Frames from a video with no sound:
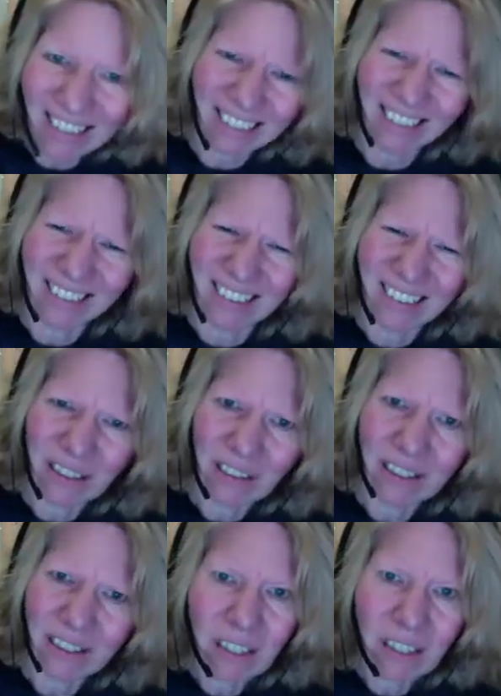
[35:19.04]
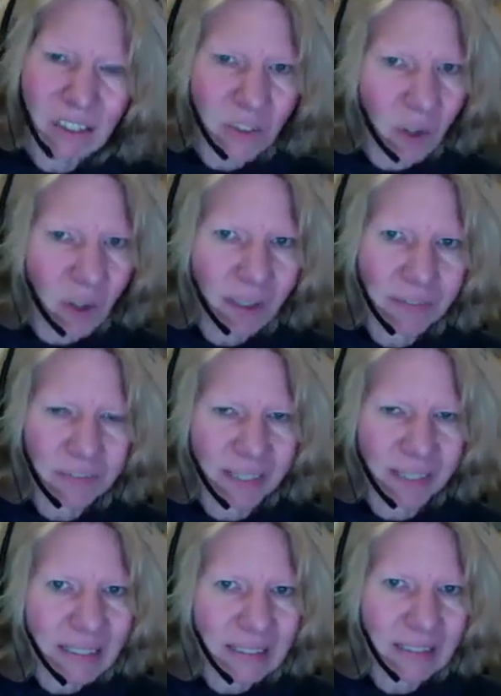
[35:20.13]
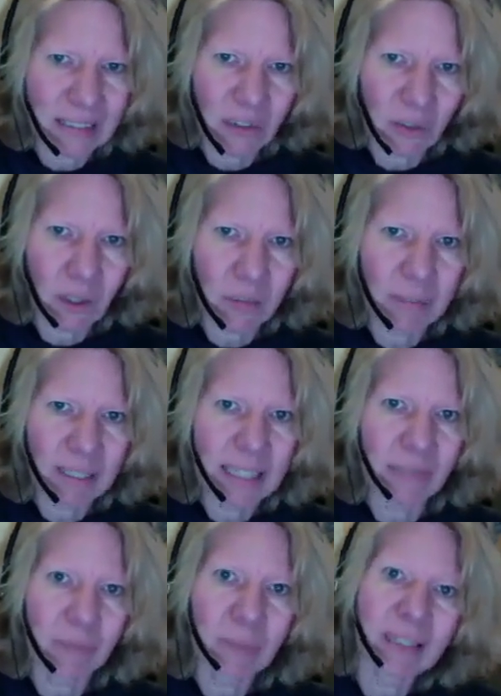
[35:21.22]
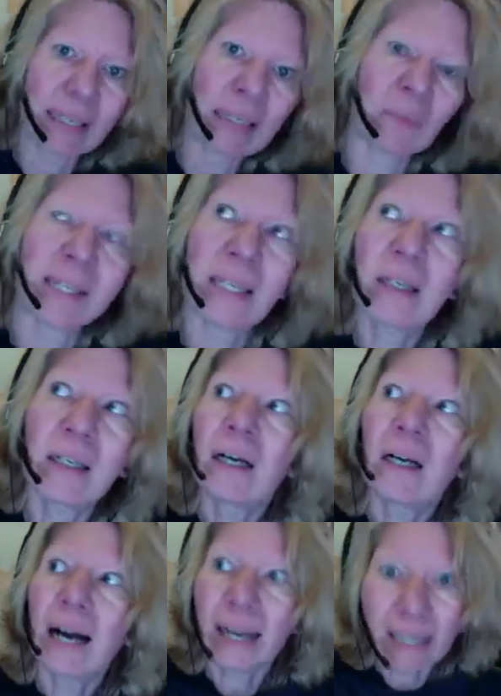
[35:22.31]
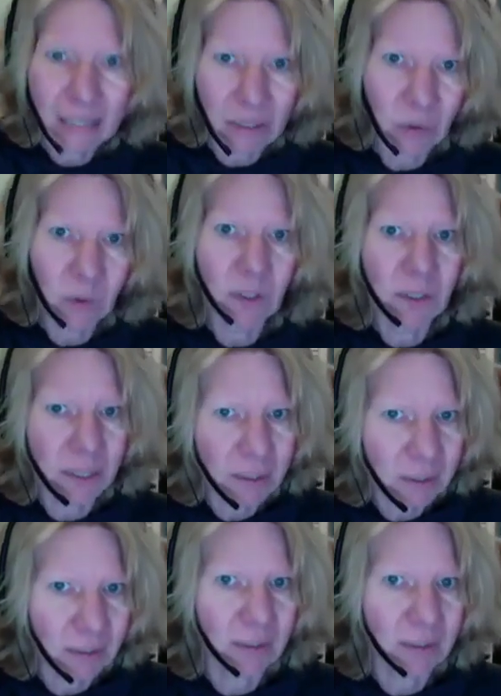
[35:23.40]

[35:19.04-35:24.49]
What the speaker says: like it's all a fantasy, it's all a belief. But anyway, I had to learn.